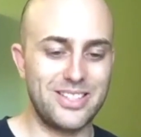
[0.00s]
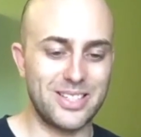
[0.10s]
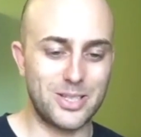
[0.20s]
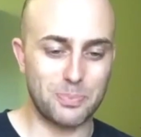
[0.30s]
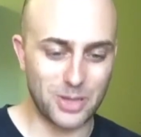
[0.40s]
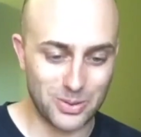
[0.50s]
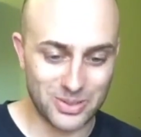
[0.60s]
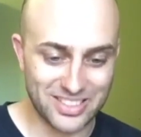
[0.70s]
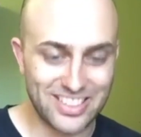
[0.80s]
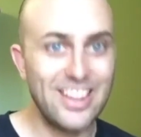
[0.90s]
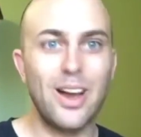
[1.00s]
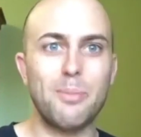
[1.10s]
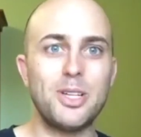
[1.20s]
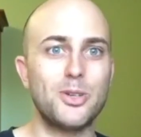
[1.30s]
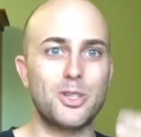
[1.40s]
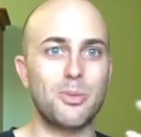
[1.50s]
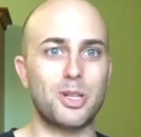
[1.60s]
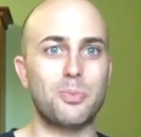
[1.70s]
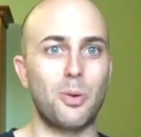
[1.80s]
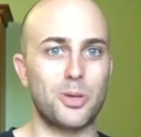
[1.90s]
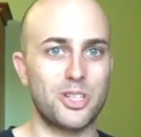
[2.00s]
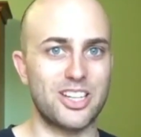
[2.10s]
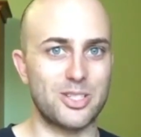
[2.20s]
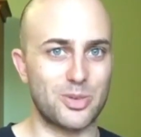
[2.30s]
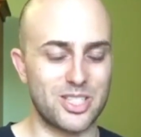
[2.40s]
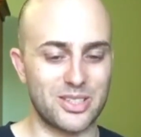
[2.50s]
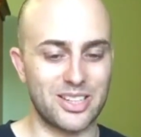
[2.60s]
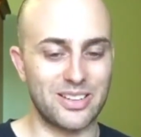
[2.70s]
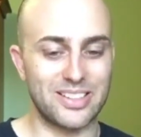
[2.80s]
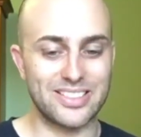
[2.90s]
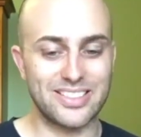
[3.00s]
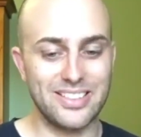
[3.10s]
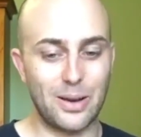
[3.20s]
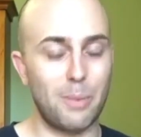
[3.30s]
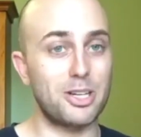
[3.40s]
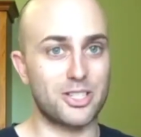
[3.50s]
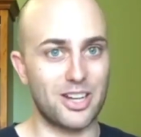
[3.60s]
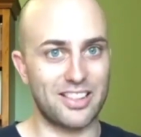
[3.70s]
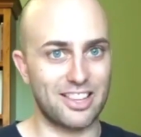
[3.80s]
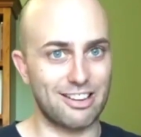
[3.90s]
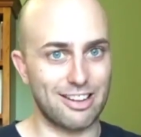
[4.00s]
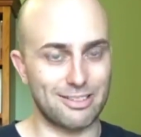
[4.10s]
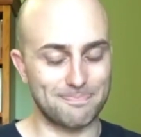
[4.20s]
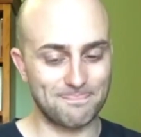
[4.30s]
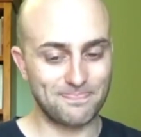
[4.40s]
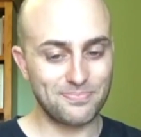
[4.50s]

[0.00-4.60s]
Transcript: Dispute. I've been doing too much Portuguese recently, guys. I'm gonna start that again.